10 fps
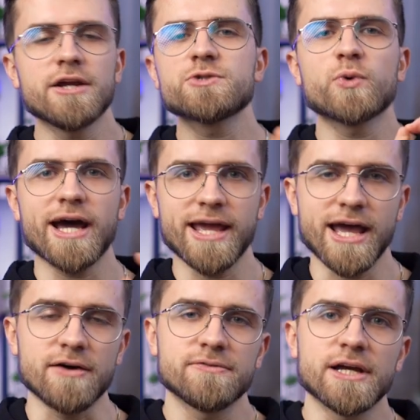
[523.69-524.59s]
Here's what I
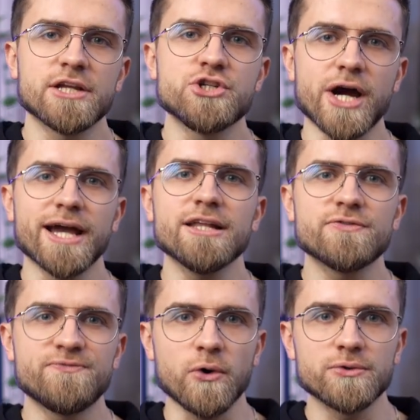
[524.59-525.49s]
have: a giant
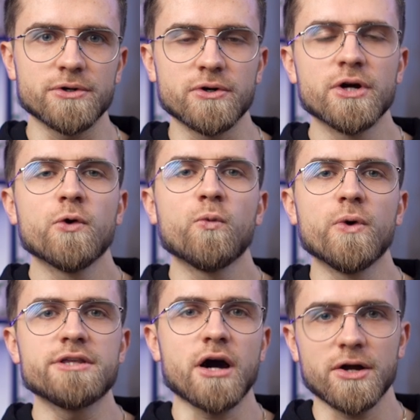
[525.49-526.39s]
folder
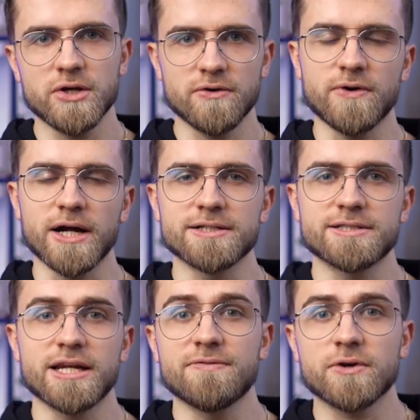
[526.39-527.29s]
with audio files
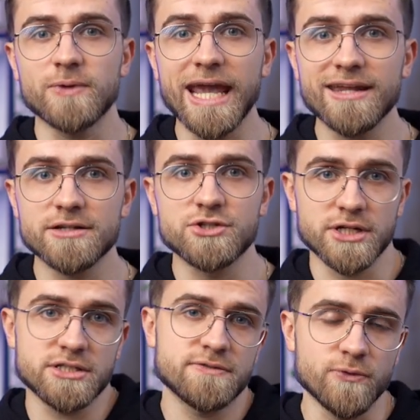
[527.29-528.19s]
that I've created
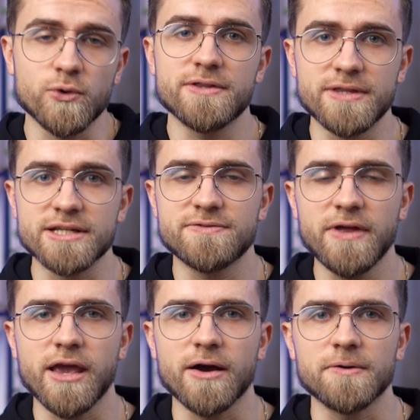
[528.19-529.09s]
just for this
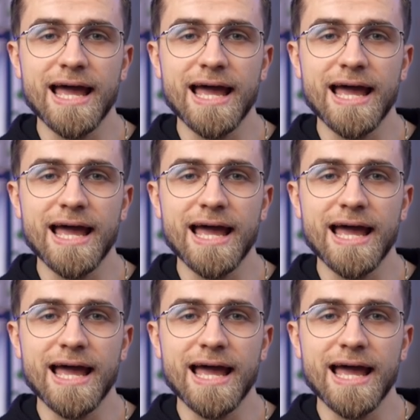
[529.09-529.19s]
video.